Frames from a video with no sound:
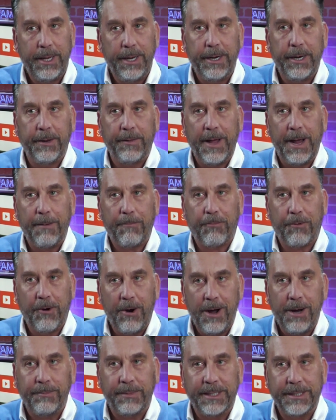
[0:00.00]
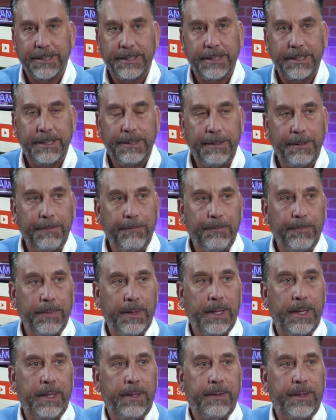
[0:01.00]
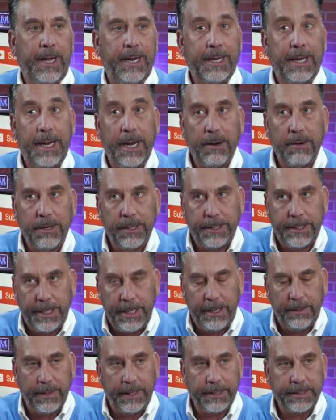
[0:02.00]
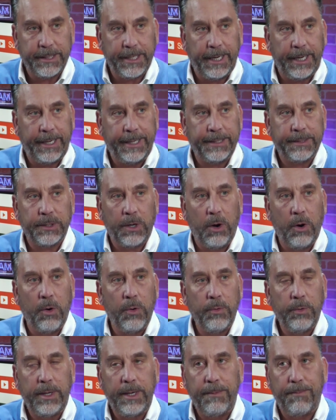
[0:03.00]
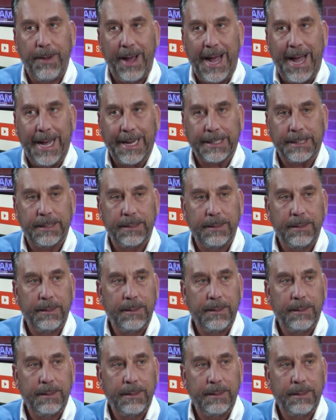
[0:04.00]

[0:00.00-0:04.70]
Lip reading: Now that promise, that guarantee, they say, is only backed